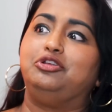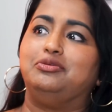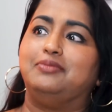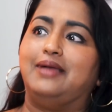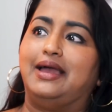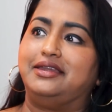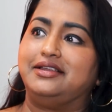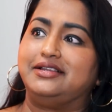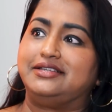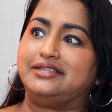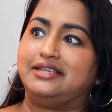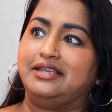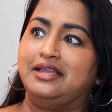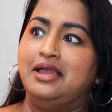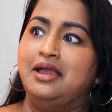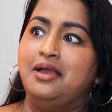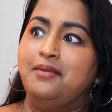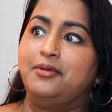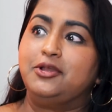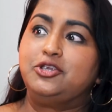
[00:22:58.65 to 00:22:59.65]

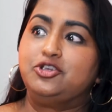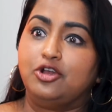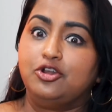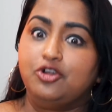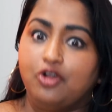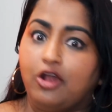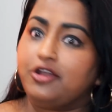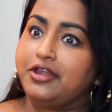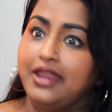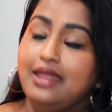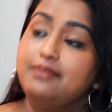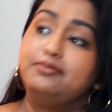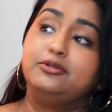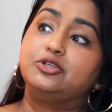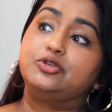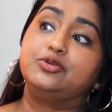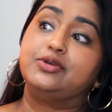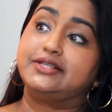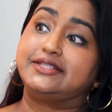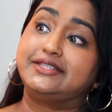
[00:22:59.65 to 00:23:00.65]
humanity, but you're not able
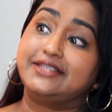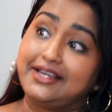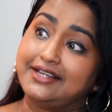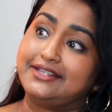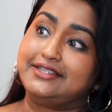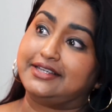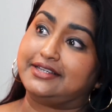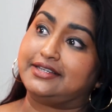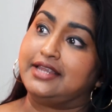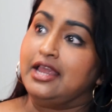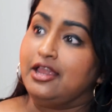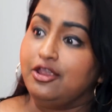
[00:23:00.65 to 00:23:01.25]
to assert it.